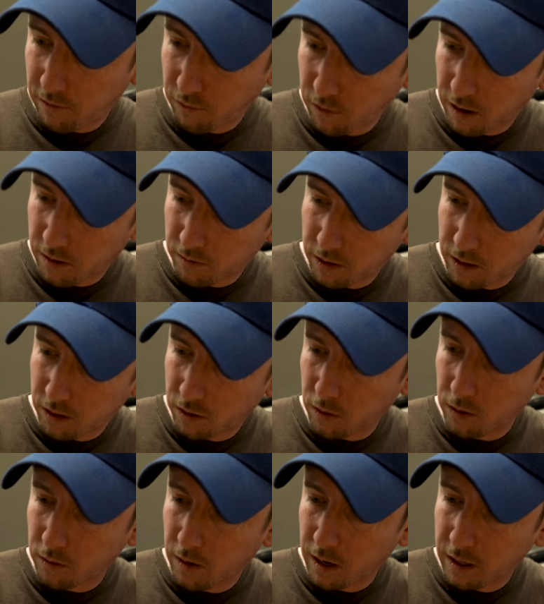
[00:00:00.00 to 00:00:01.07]
a friend with a
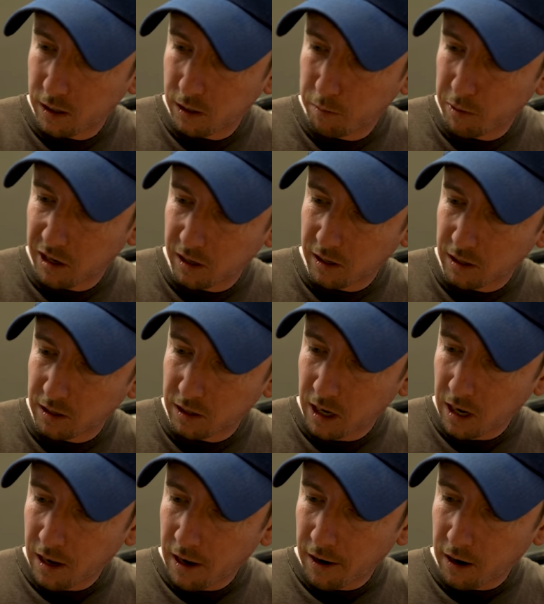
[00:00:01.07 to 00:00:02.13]
torque wrench because
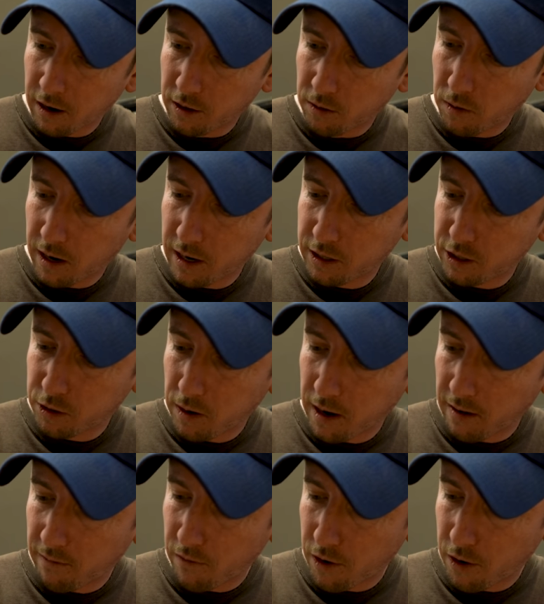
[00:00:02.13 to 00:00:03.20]
otherwise you
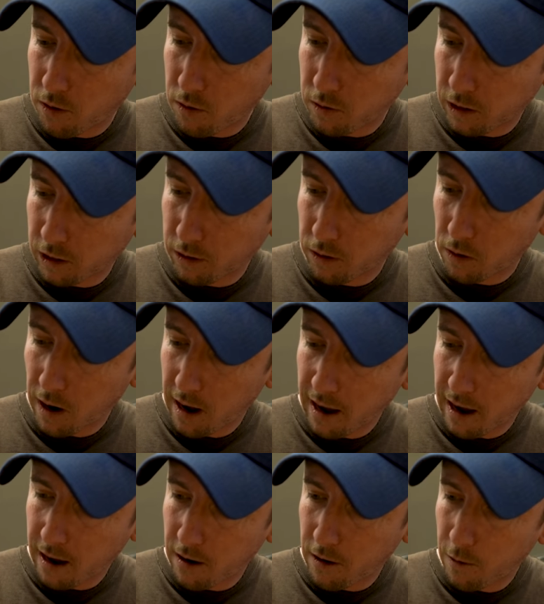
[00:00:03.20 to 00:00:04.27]
have no clue
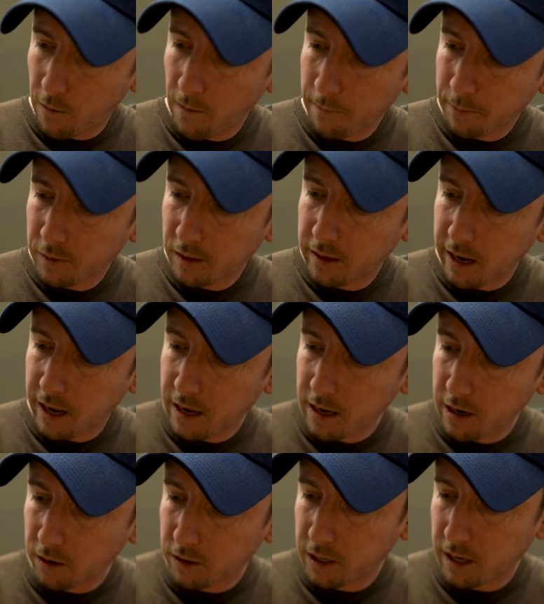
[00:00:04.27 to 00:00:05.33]
how
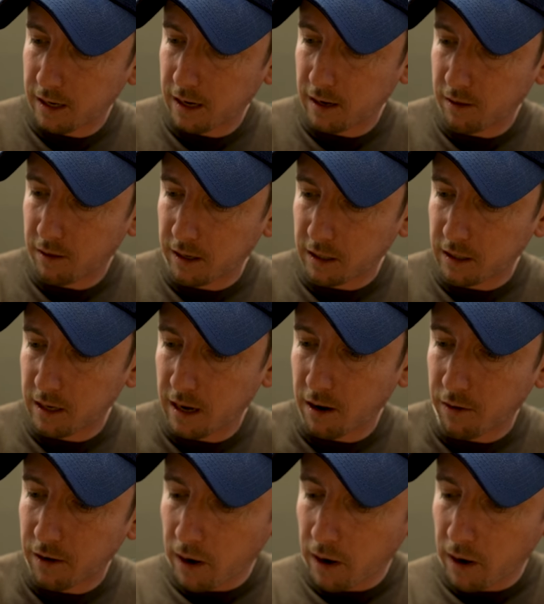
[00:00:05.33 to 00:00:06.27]
tight you're tightening things down.